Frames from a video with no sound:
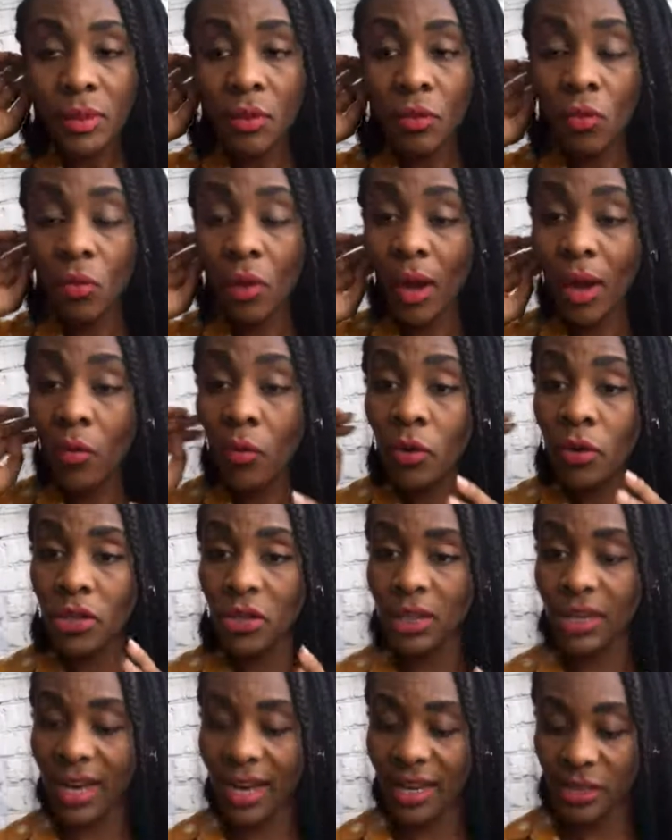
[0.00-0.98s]
what I want
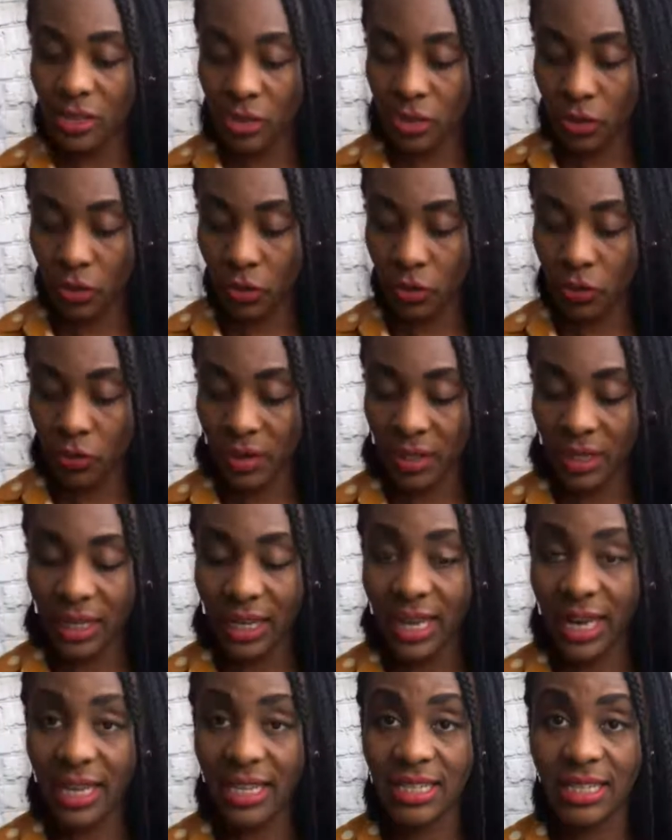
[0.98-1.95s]
you guys to
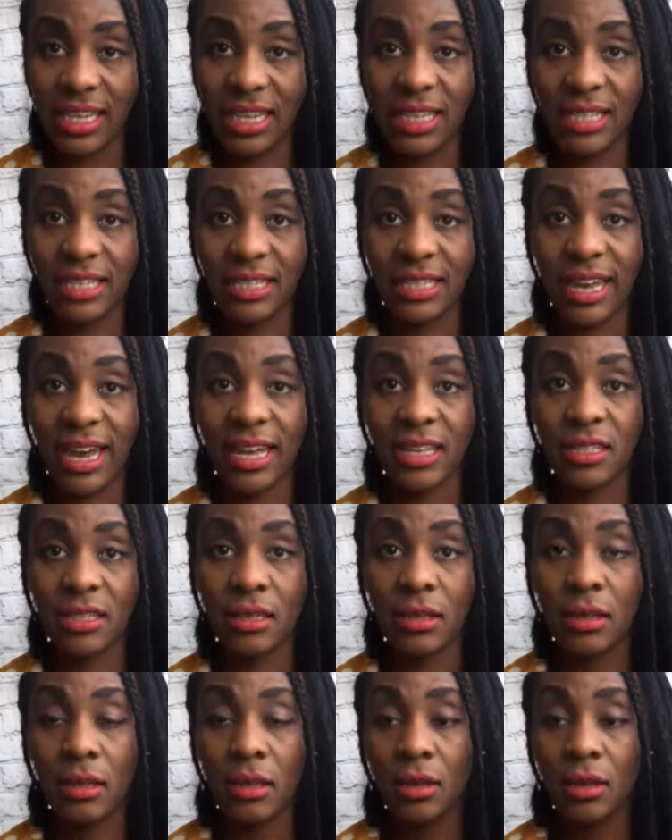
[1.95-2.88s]
realize is that